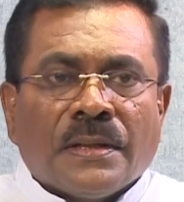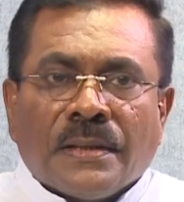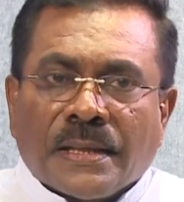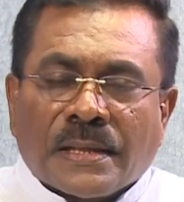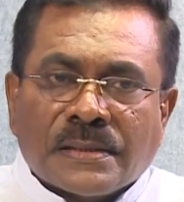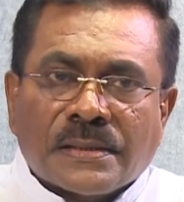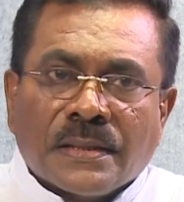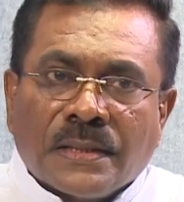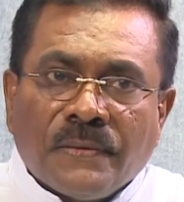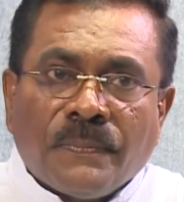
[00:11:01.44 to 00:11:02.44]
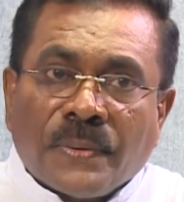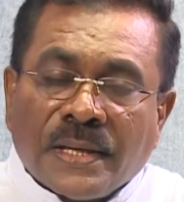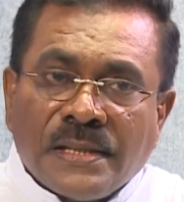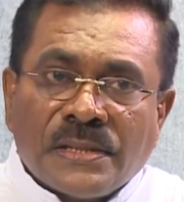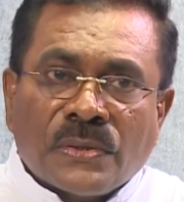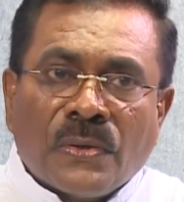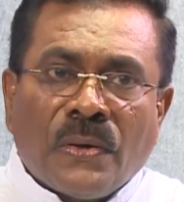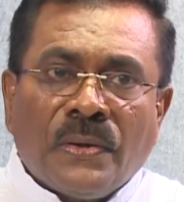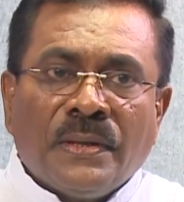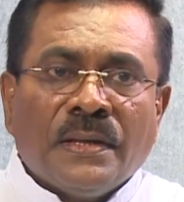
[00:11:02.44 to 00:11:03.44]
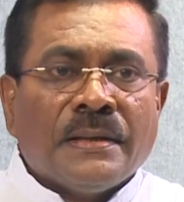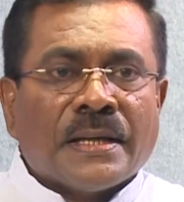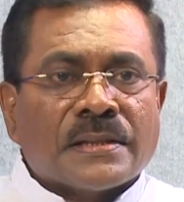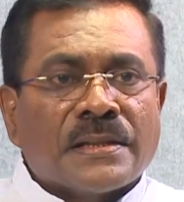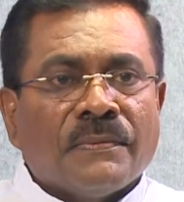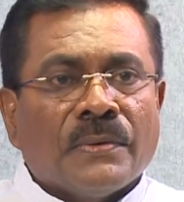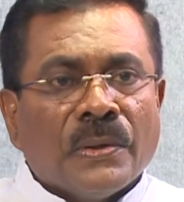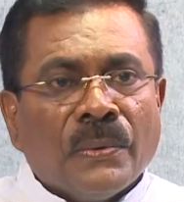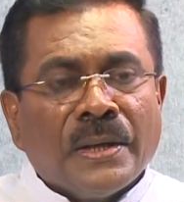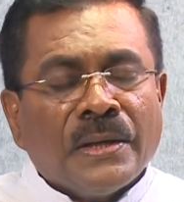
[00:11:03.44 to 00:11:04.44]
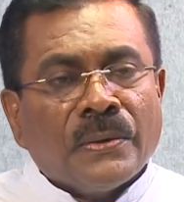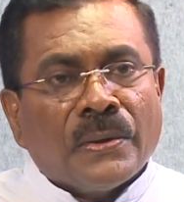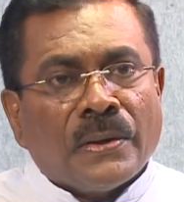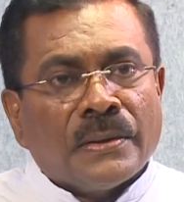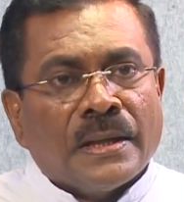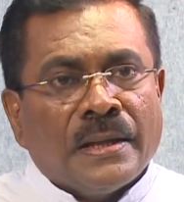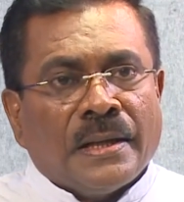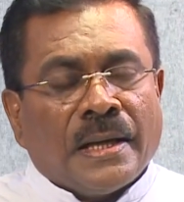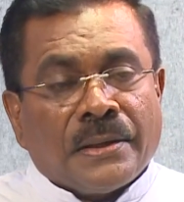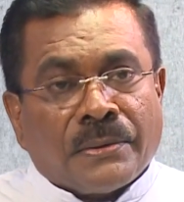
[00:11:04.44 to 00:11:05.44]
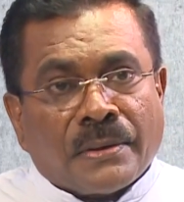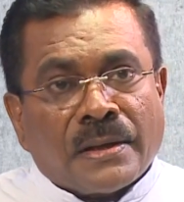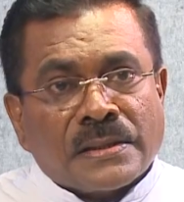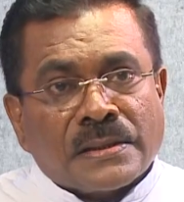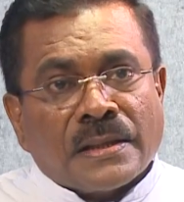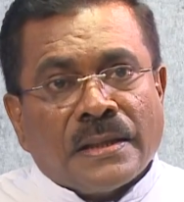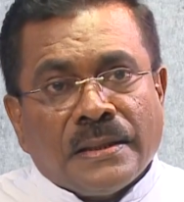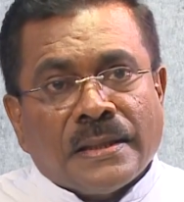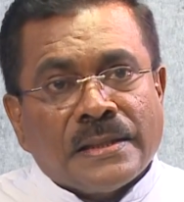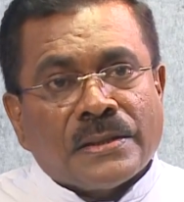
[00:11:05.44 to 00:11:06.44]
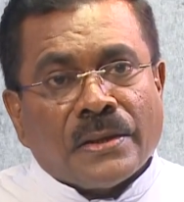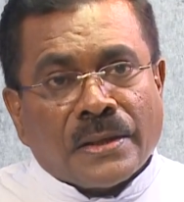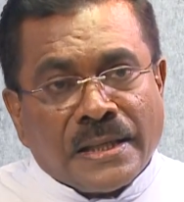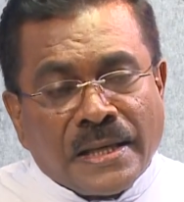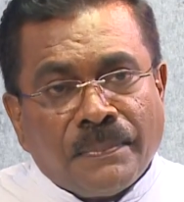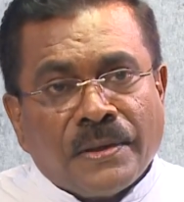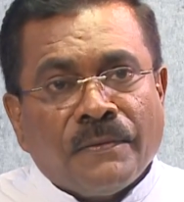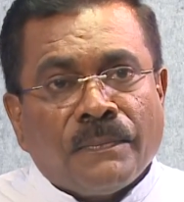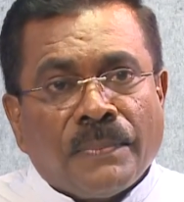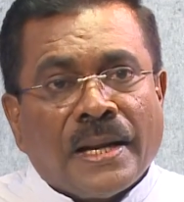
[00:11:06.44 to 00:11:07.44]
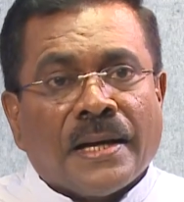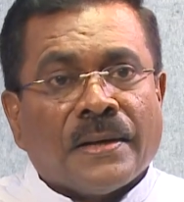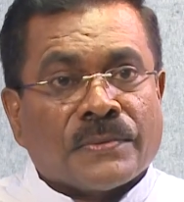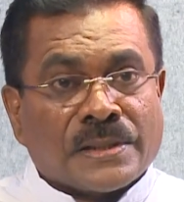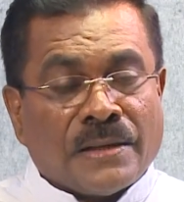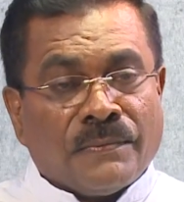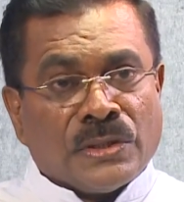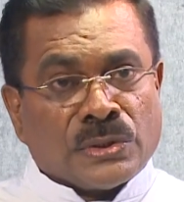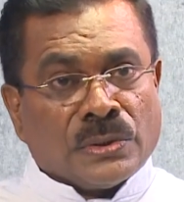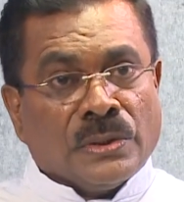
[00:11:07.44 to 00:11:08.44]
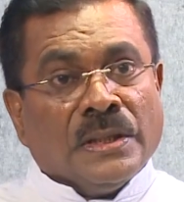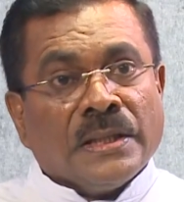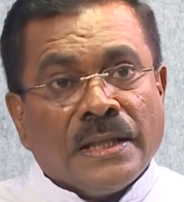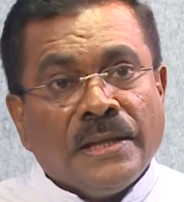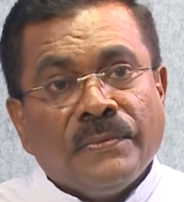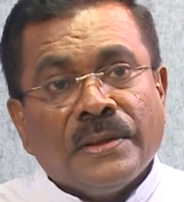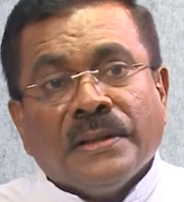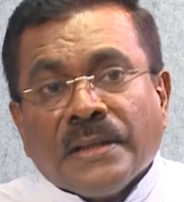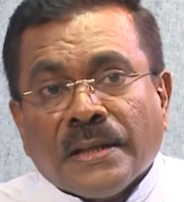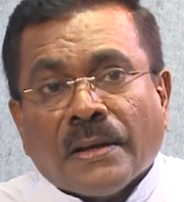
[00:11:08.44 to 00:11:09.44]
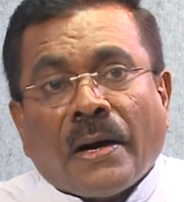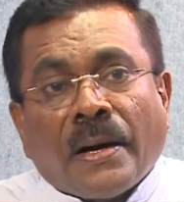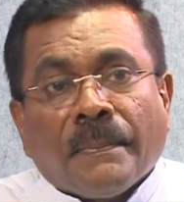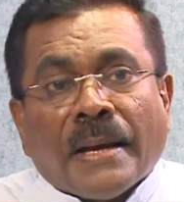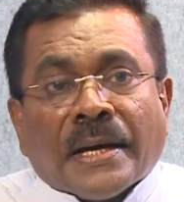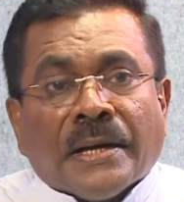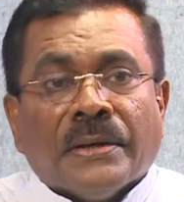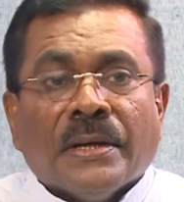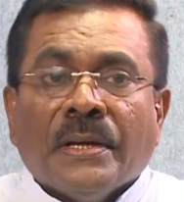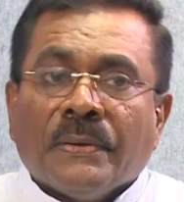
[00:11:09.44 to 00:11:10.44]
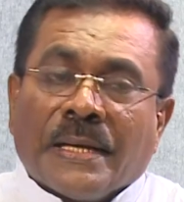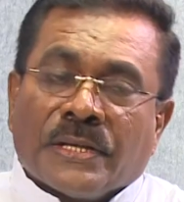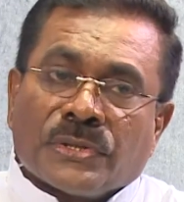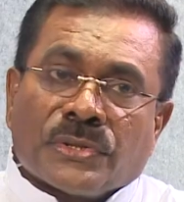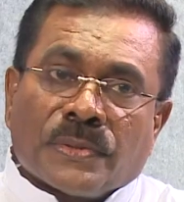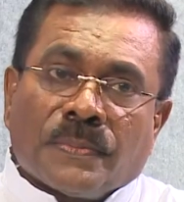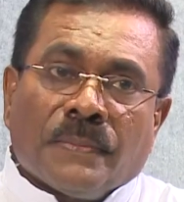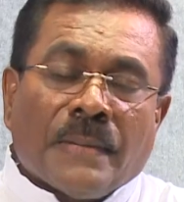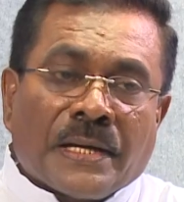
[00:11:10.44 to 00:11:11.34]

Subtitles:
Let us give praise to God, let us give glory to God, and trust in His redemptive plan of salvation, even in our marital relationship.